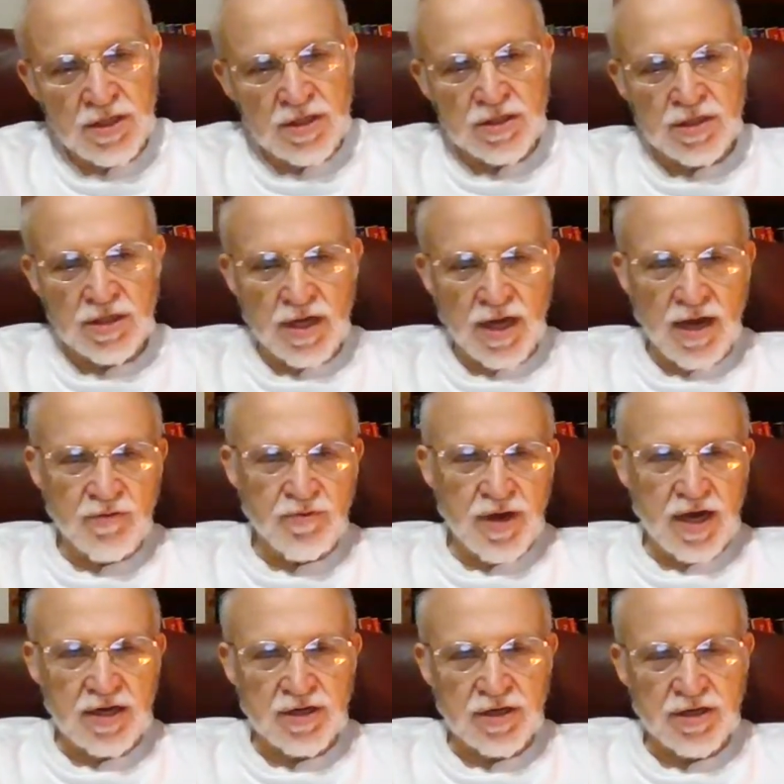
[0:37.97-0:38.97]
Today we
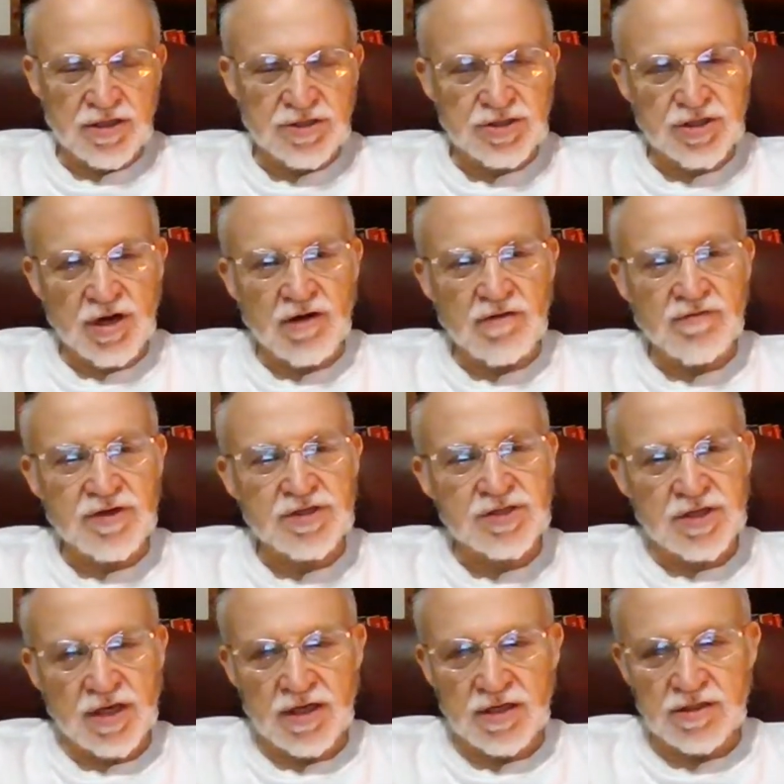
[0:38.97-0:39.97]
had a good
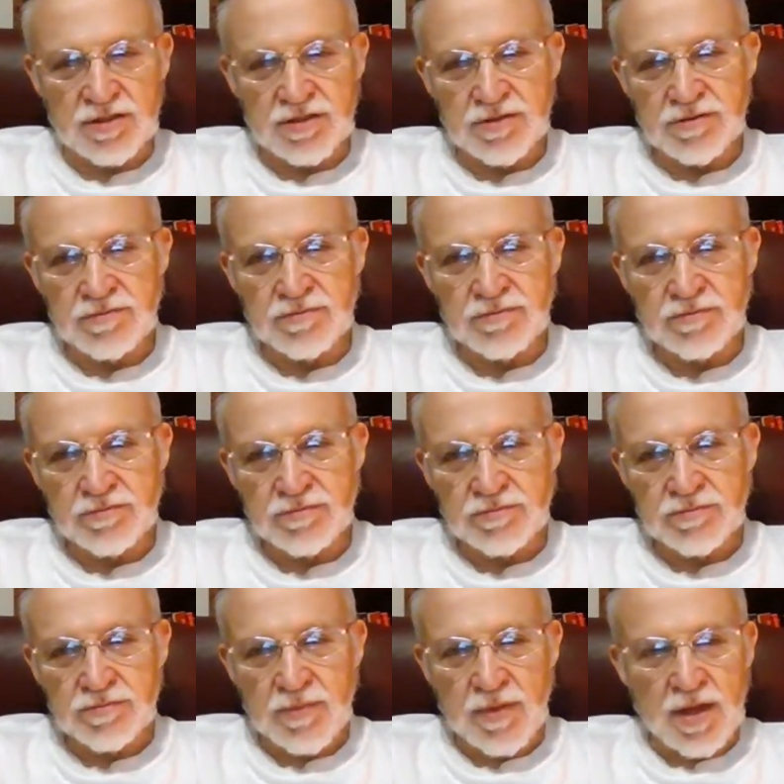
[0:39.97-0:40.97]
service at
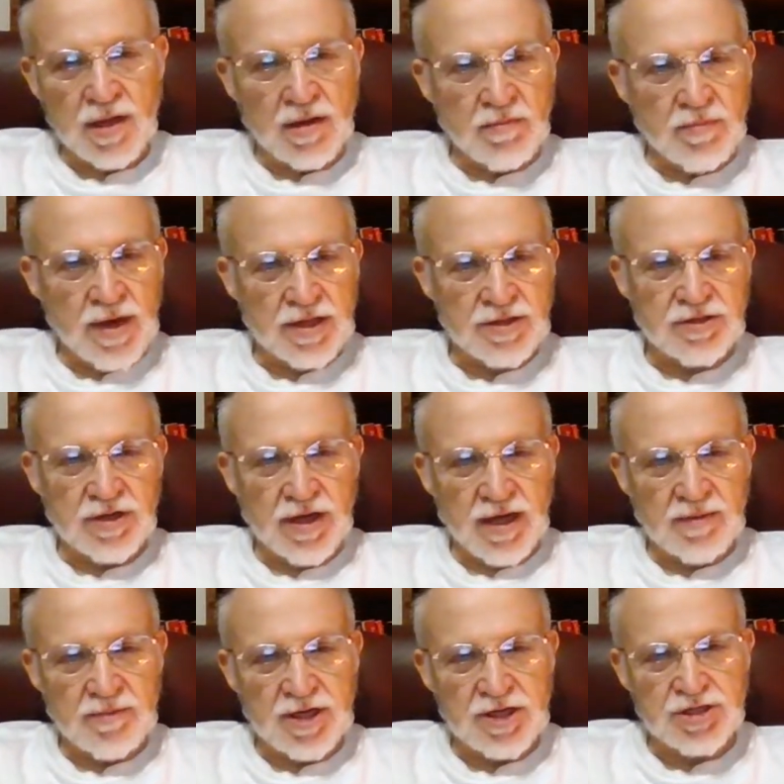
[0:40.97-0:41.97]
Bethel
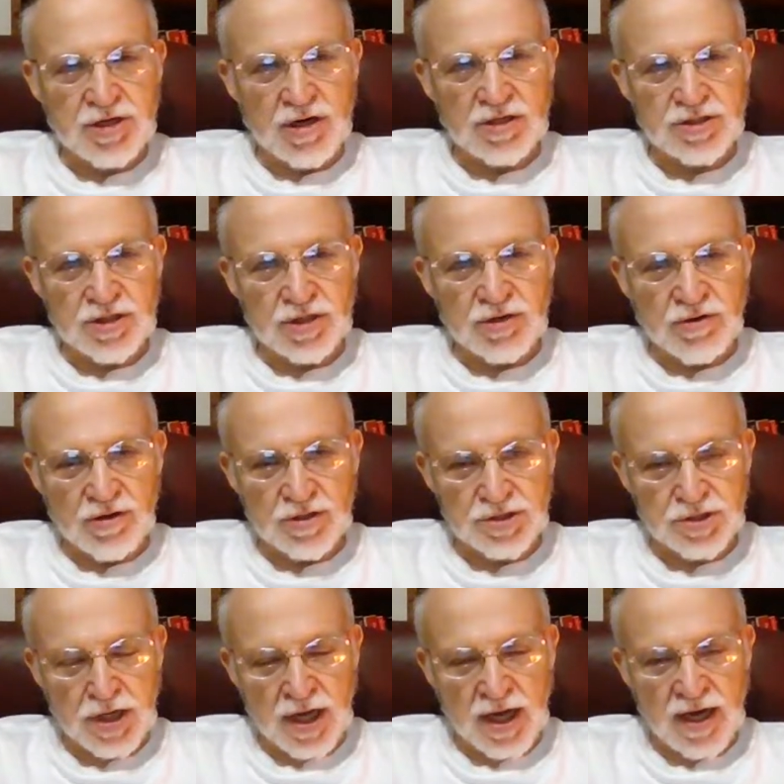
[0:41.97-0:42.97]
AME Church in
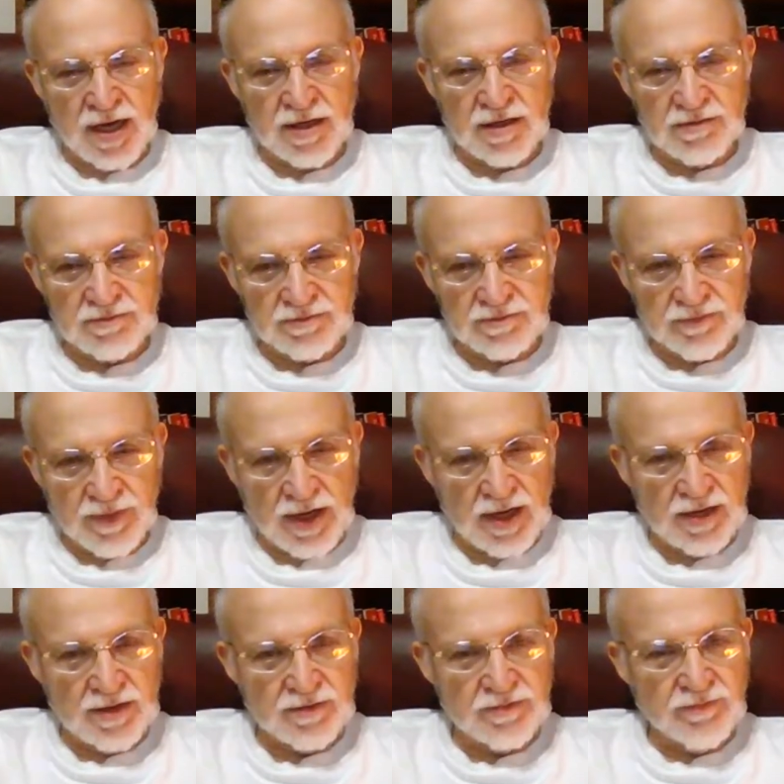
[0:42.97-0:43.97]
Corsicana,
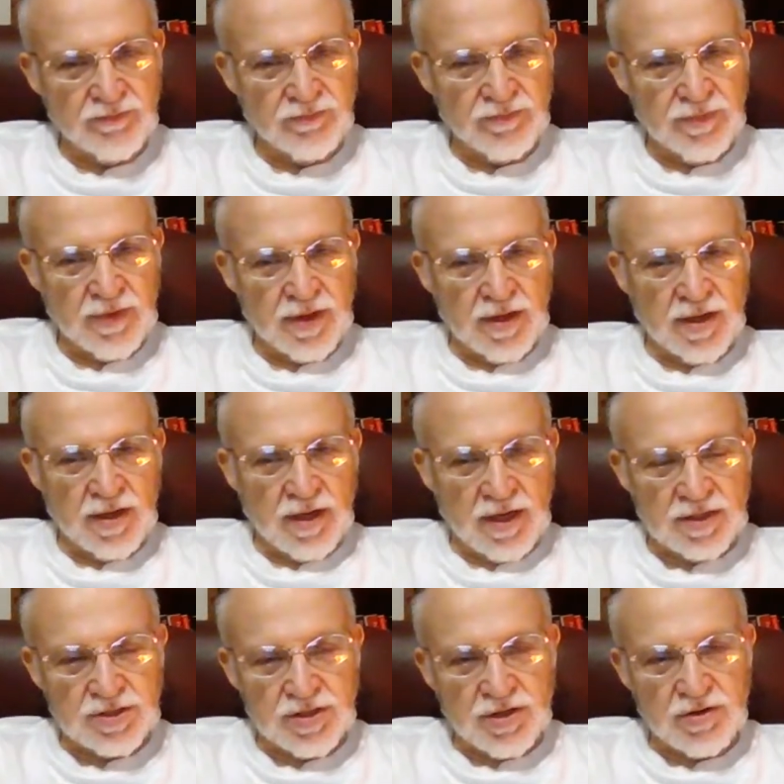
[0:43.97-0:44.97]
and
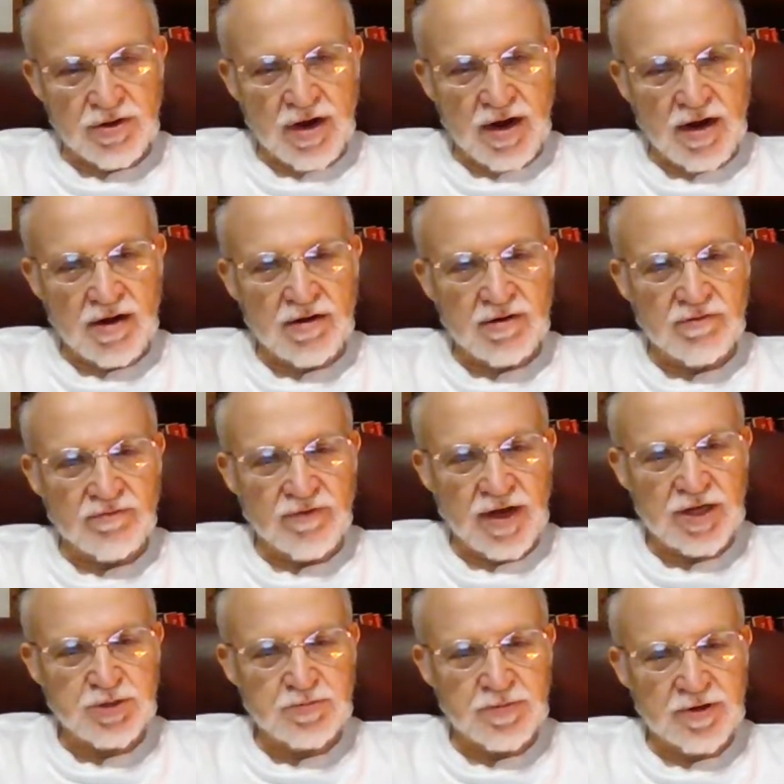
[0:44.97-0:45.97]
it's on our
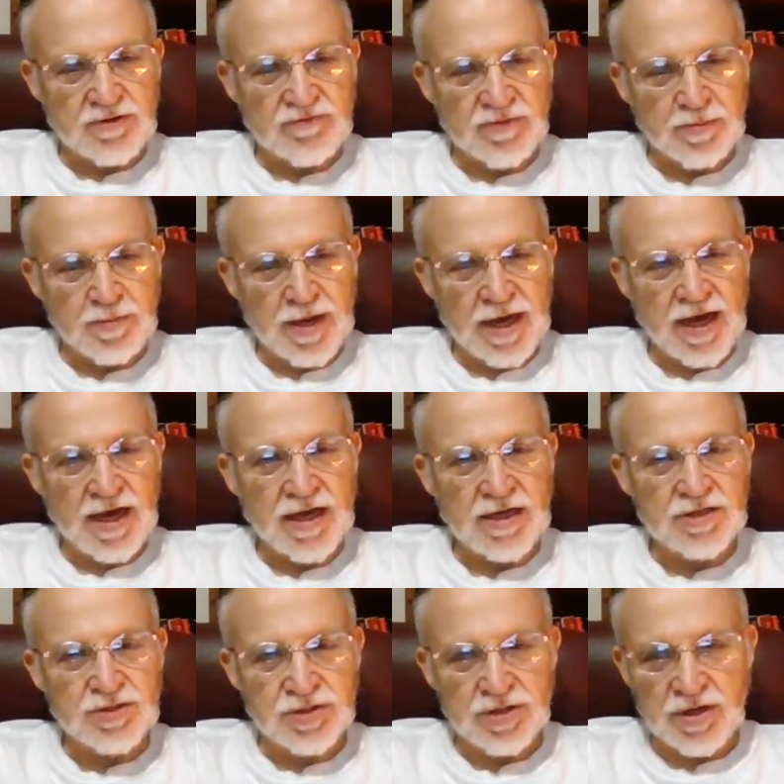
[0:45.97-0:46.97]
Facebook
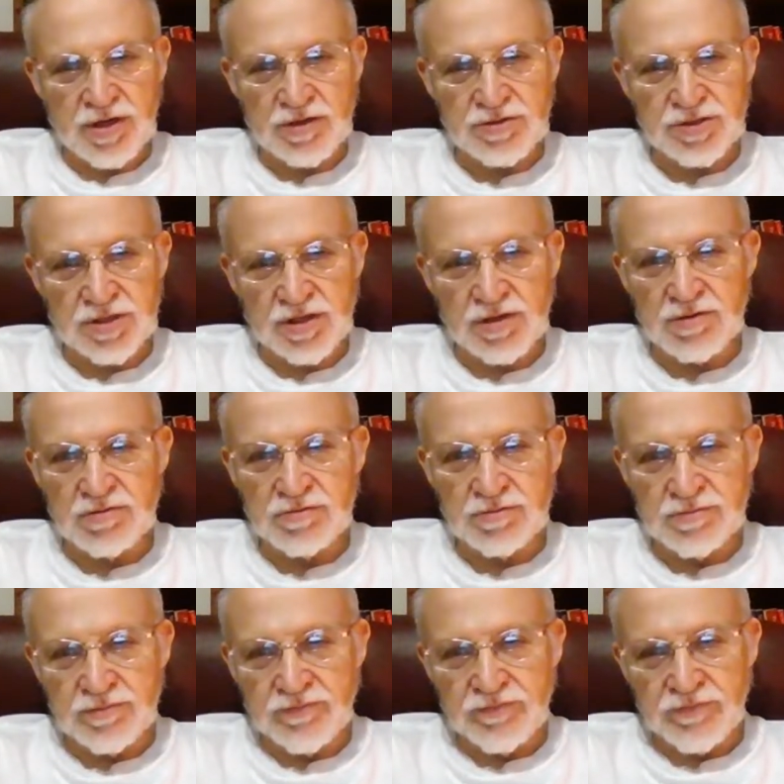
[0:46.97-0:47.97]
page and also
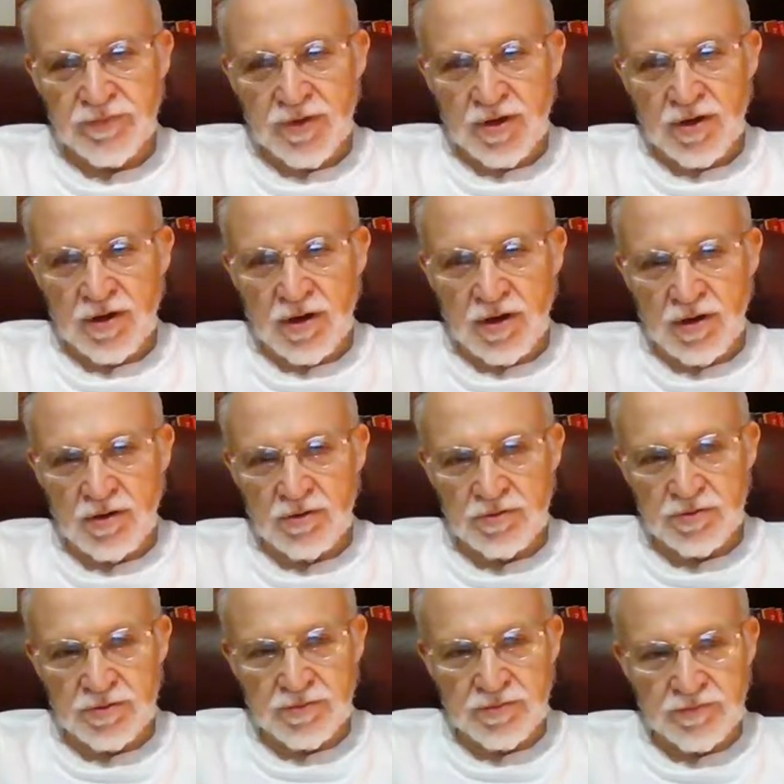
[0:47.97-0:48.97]

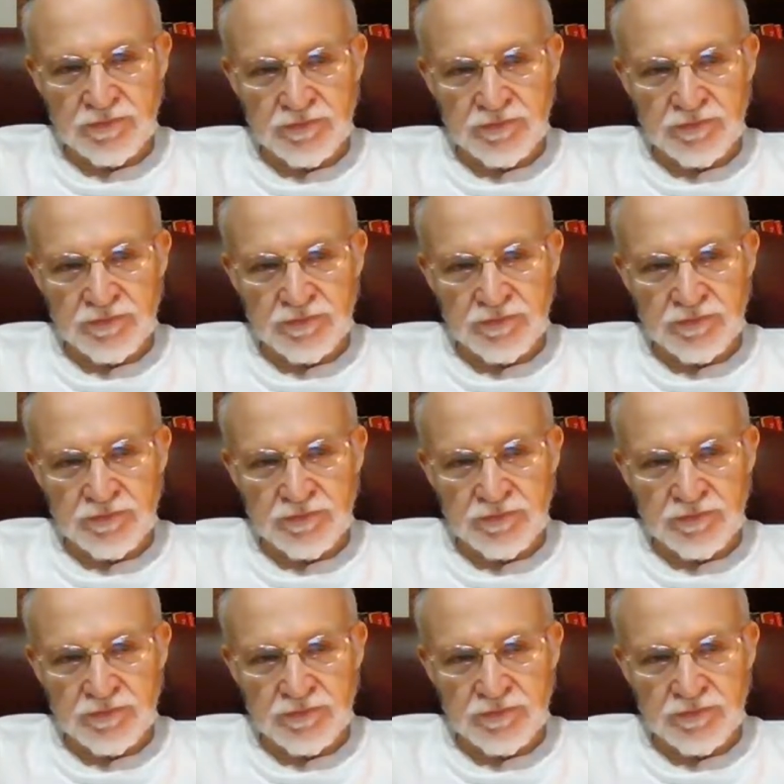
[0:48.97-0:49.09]
on